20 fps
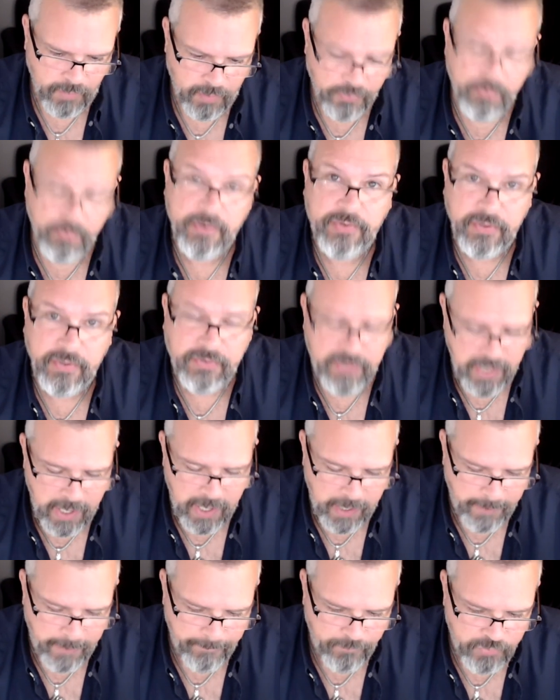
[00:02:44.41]

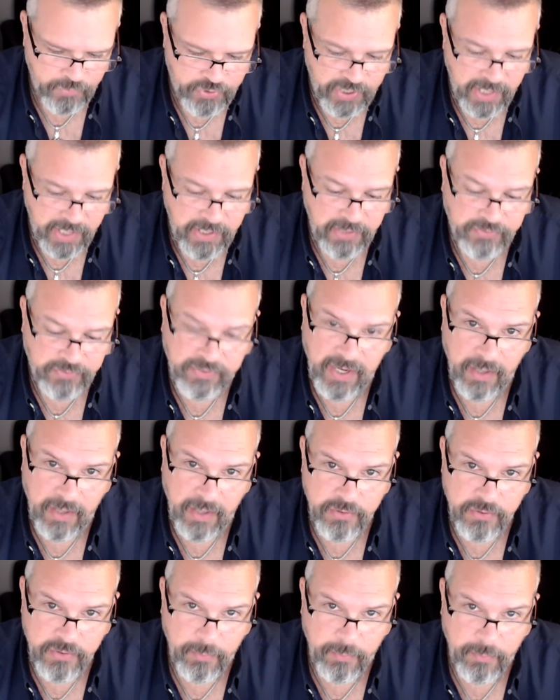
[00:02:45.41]
368, J.D.
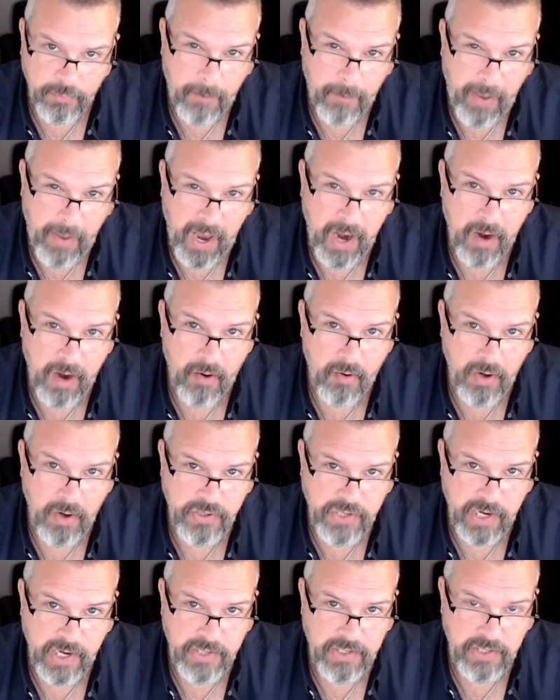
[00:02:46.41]
Salinger. We got a pair of
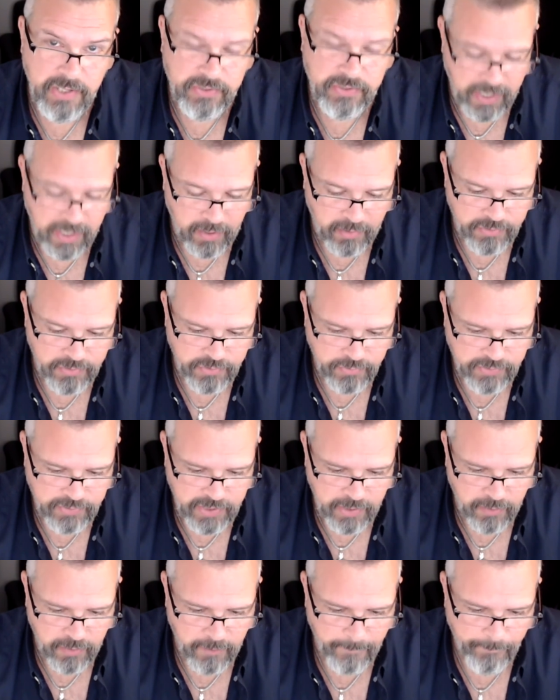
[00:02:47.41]
J.D. Salingers
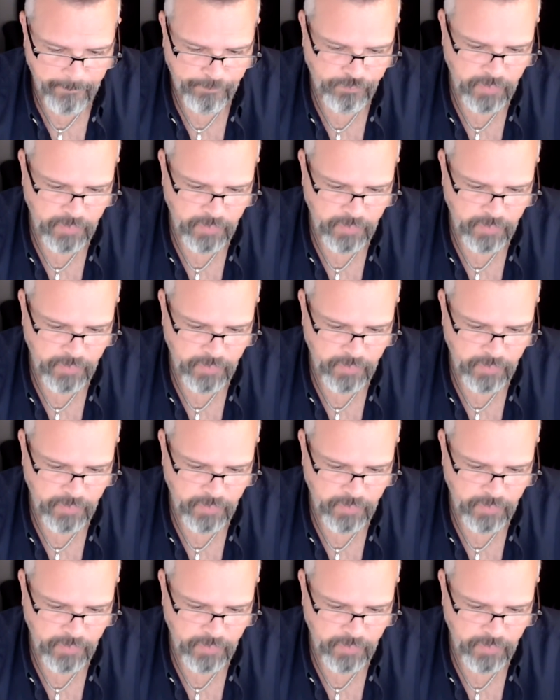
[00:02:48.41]
here.